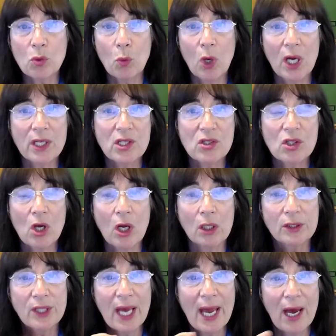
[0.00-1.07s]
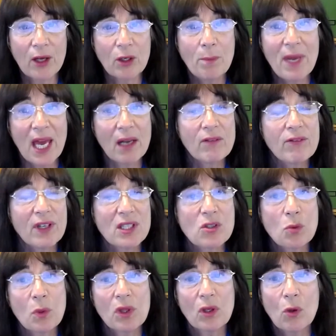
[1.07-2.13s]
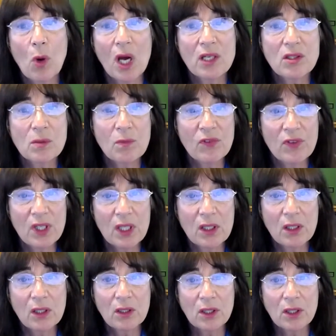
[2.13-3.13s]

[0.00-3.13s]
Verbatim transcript: One is called How to Manifest with a Quantum Field,